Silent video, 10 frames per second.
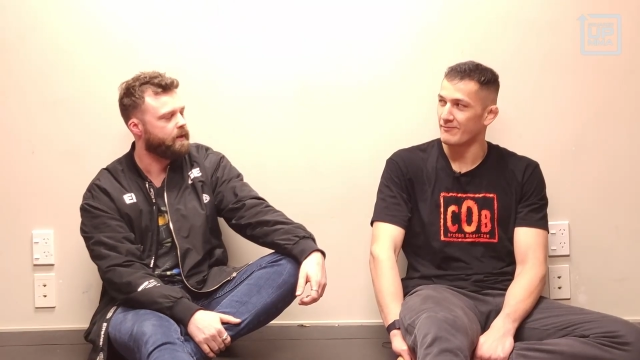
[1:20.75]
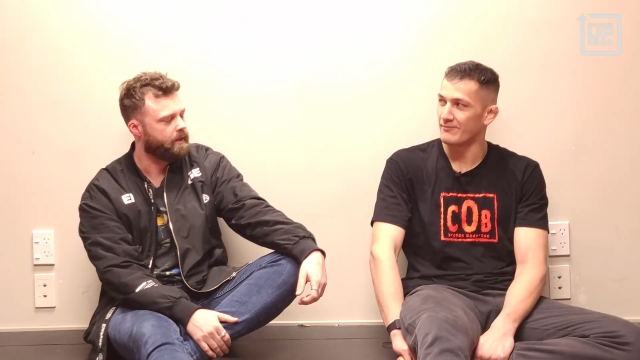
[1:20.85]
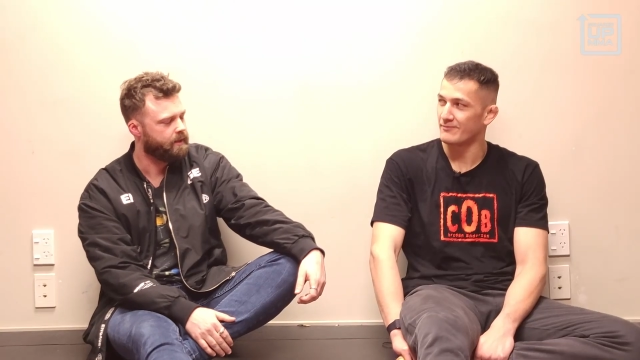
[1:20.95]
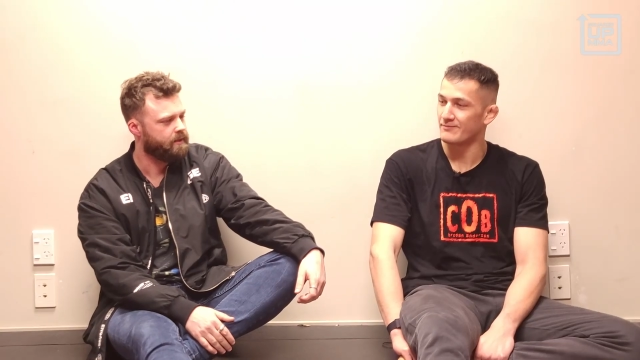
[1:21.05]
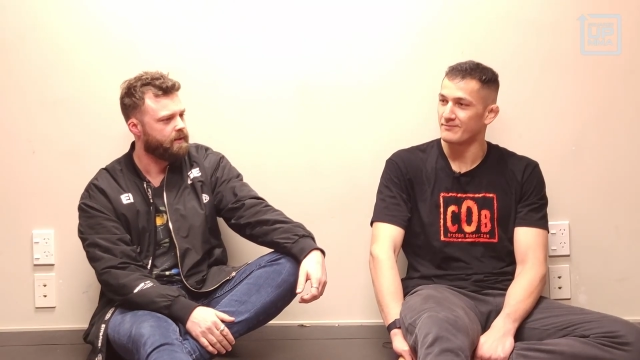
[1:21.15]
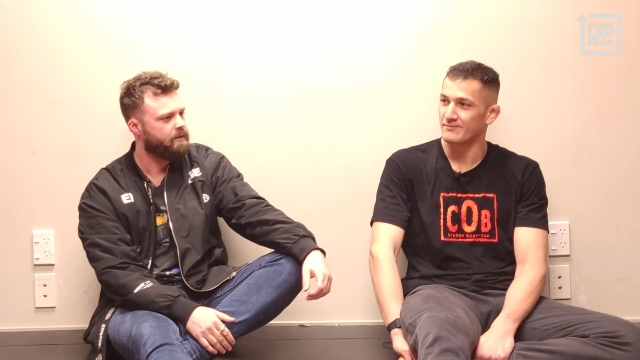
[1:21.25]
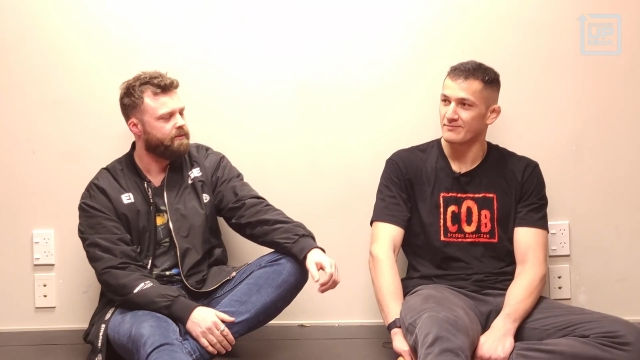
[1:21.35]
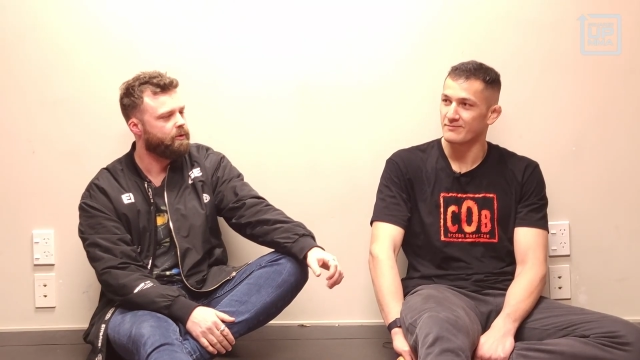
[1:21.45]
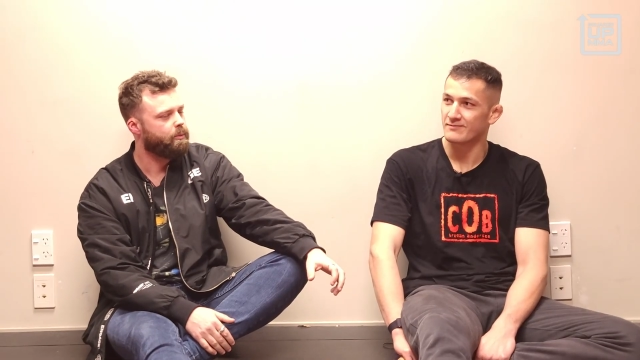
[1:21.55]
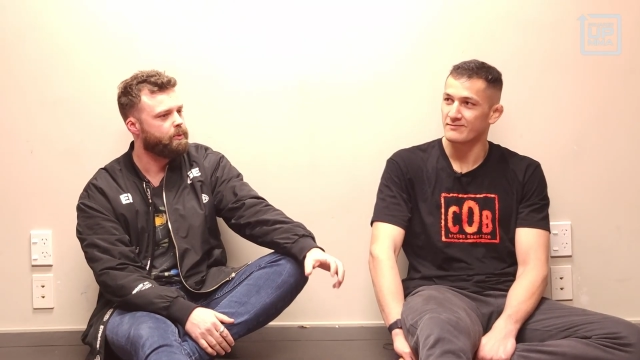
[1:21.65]
Speaker 1: Yeah,
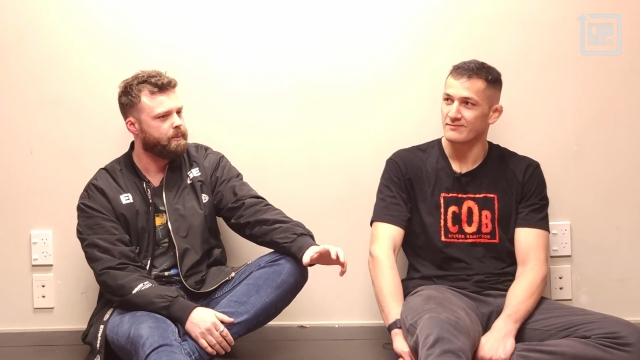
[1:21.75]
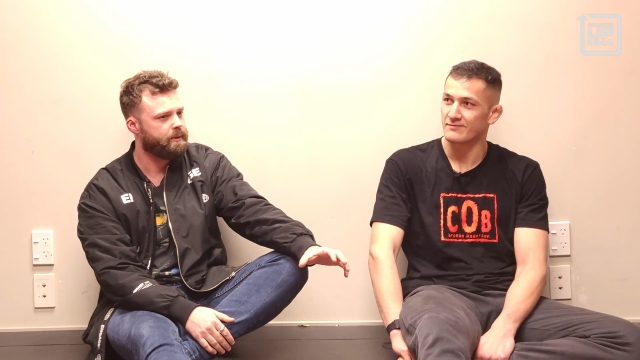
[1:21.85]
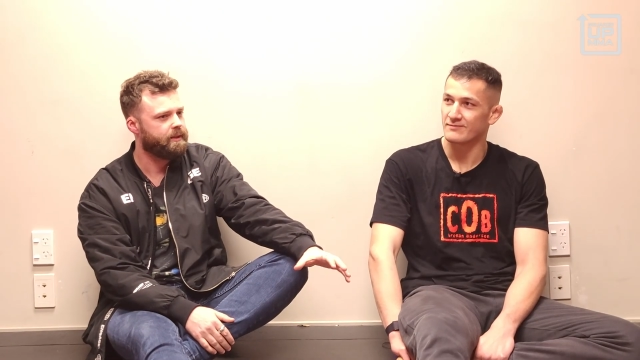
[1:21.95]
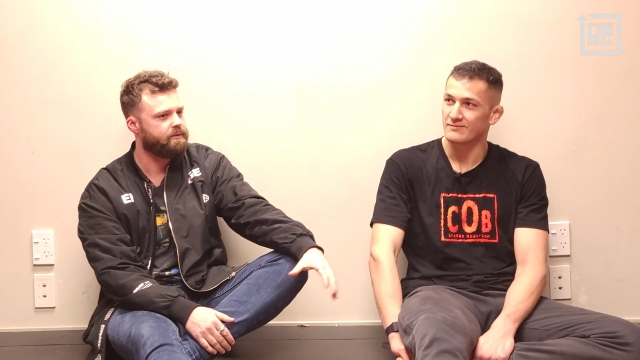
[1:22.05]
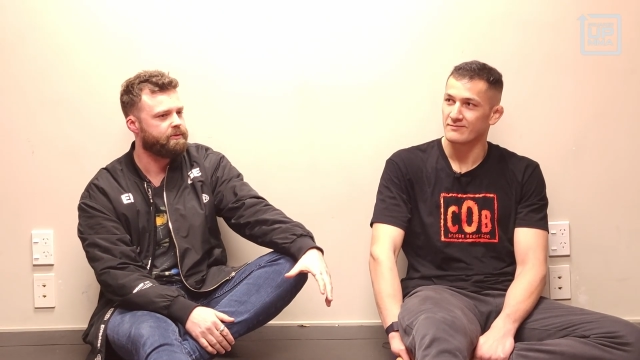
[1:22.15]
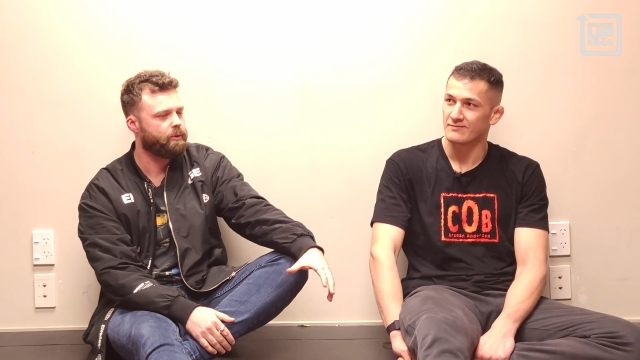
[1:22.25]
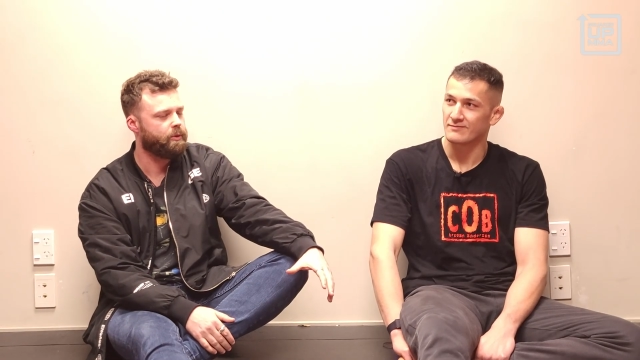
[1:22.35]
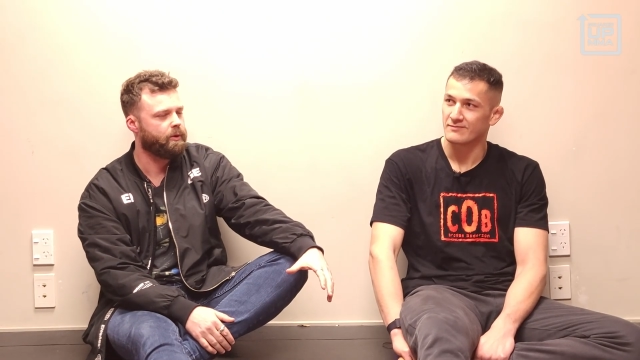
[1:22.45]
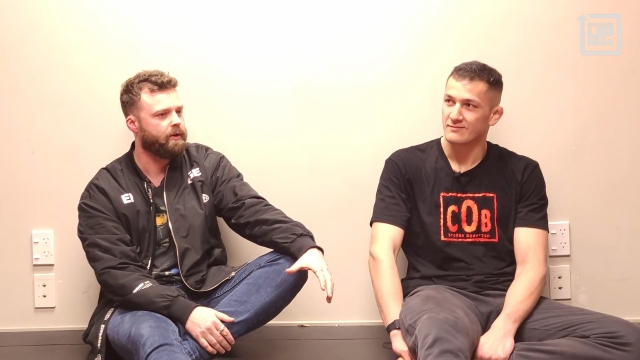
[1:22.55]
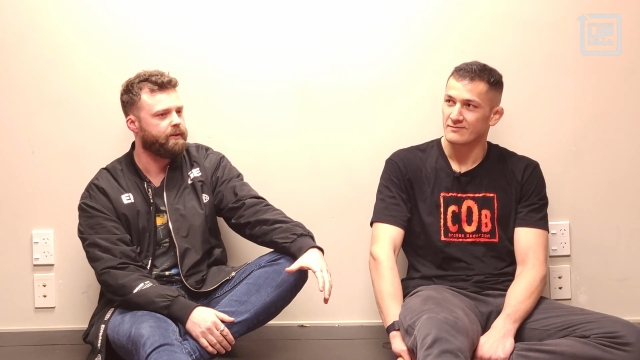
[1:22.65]
for prepping
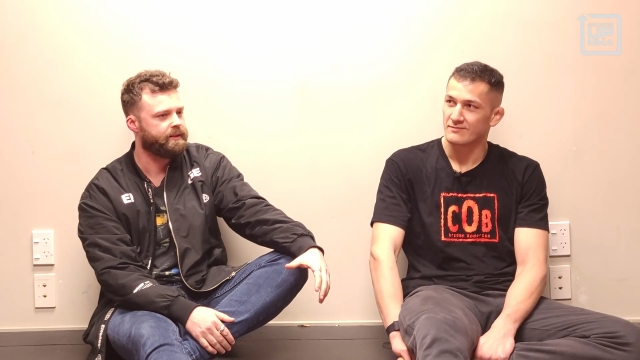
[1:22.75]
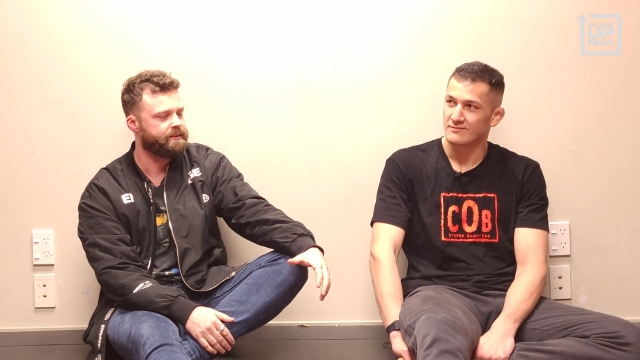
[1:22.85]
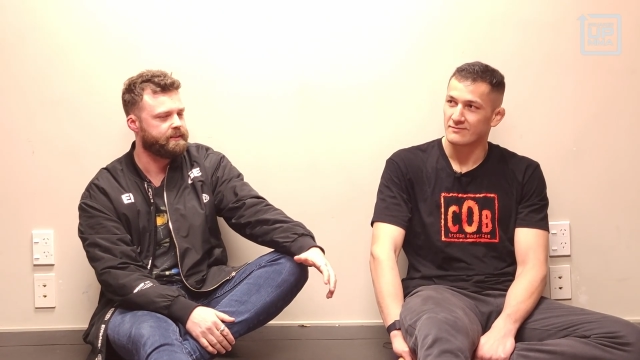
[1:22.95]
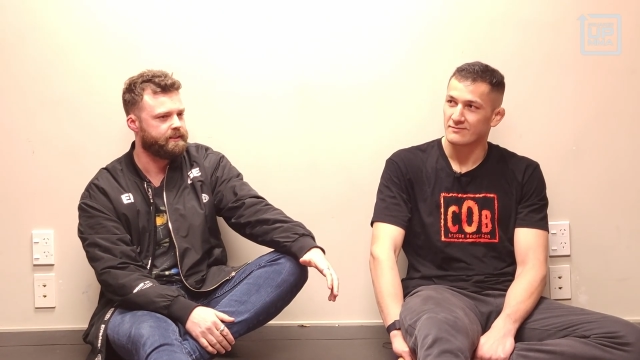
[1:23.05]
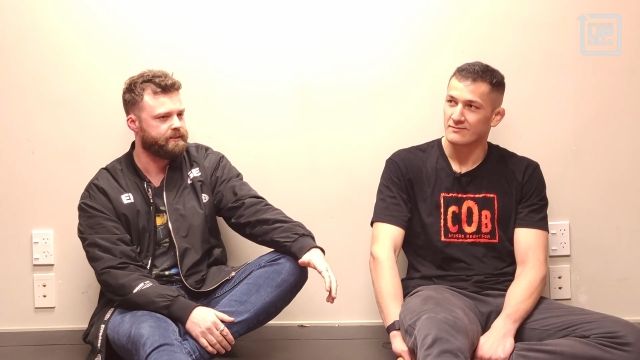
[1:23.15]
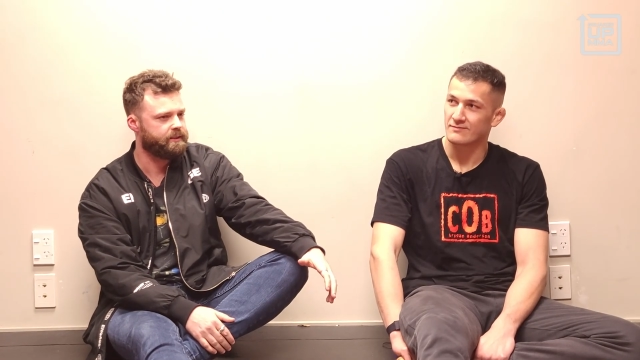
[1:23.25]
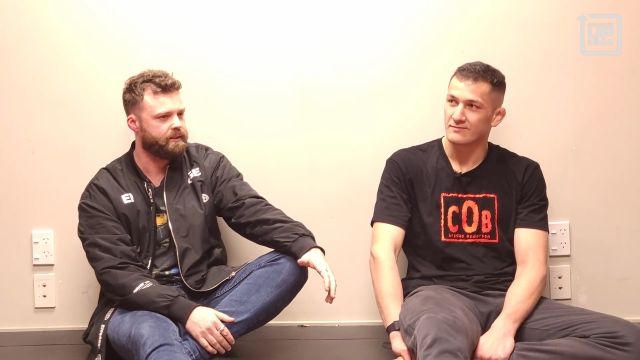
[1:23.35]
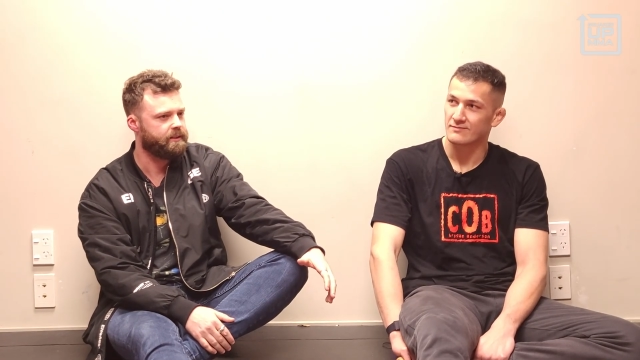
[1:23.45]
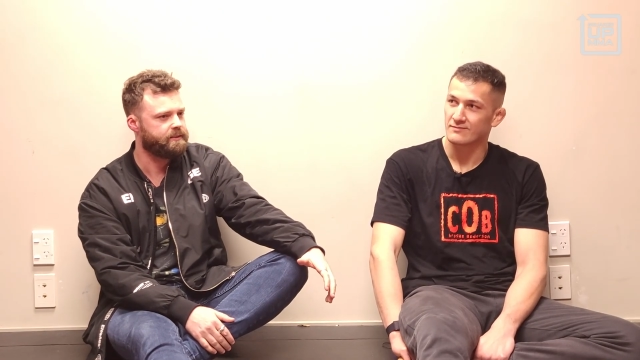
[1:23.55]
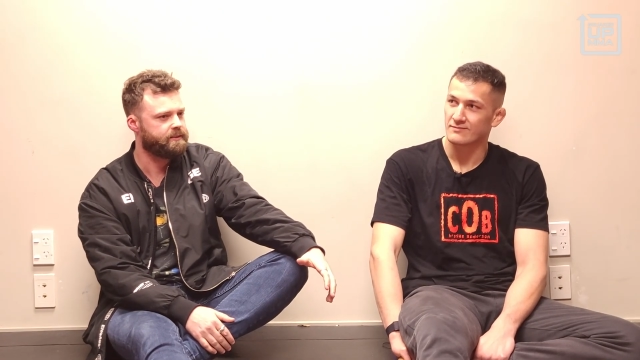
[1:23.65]
for the contender
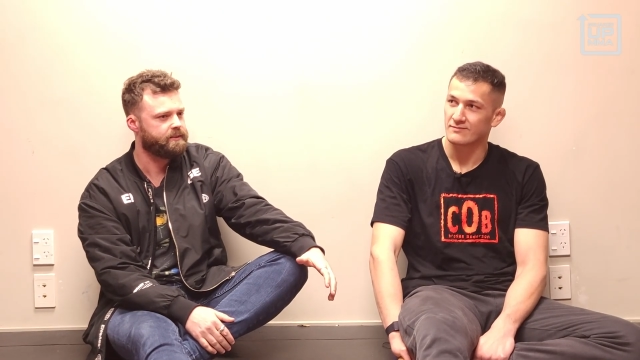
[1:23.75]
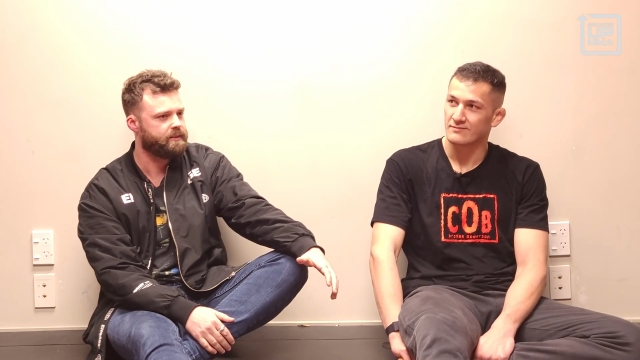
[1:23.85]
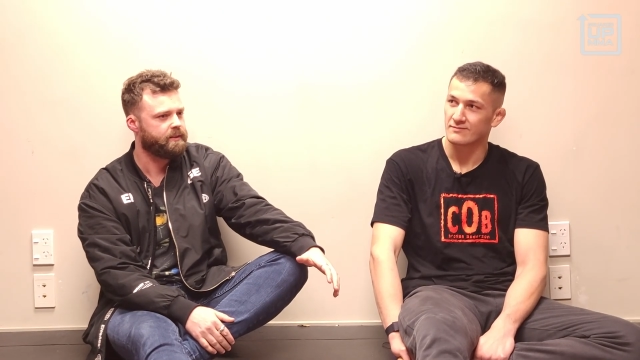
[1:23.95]
series